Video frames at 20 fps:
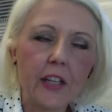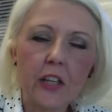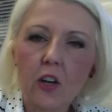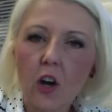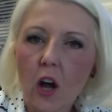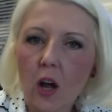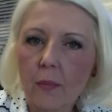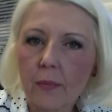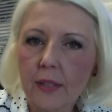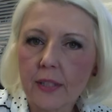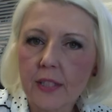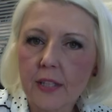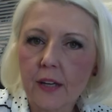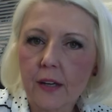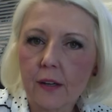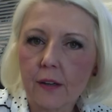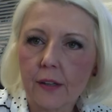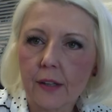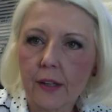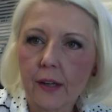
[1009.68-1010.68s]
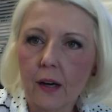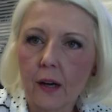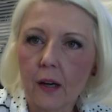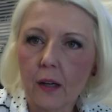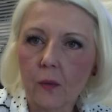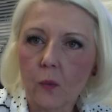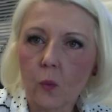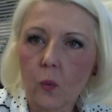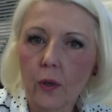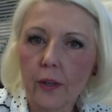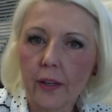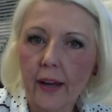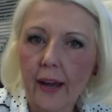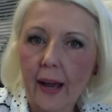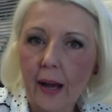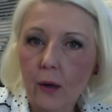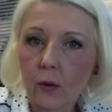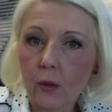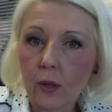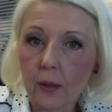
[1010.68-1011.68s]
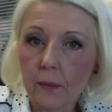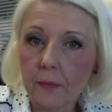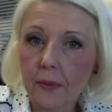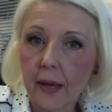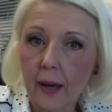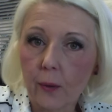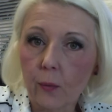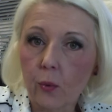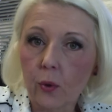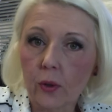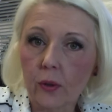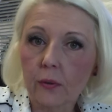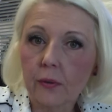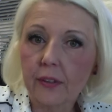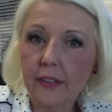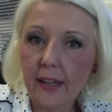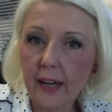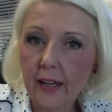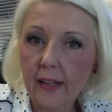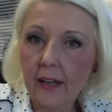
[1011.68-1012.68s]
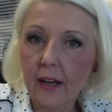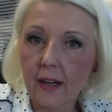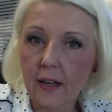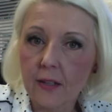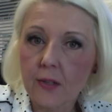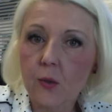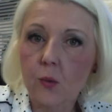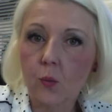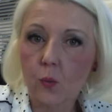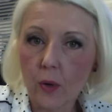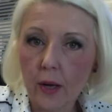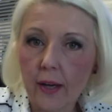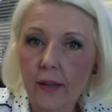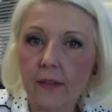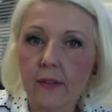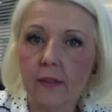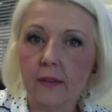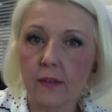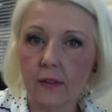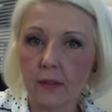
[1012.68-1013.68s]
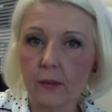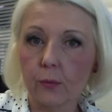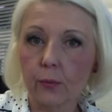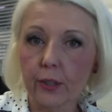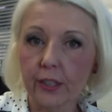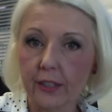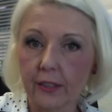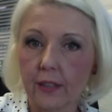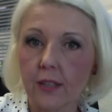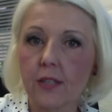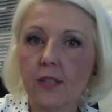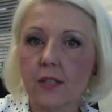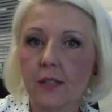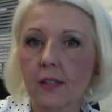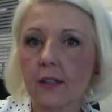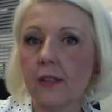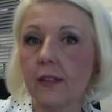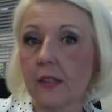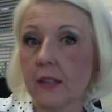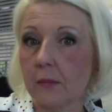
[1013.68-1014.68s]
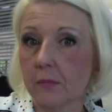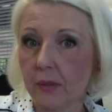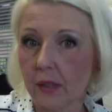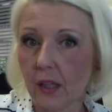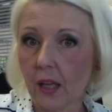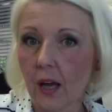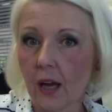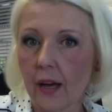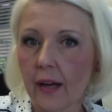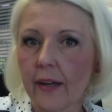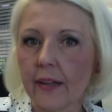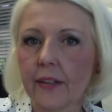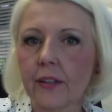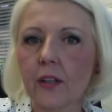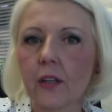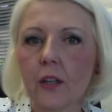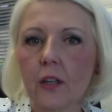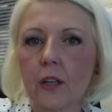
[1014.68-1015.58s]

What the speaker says: commentary on what outcome that will get us when realistically applied.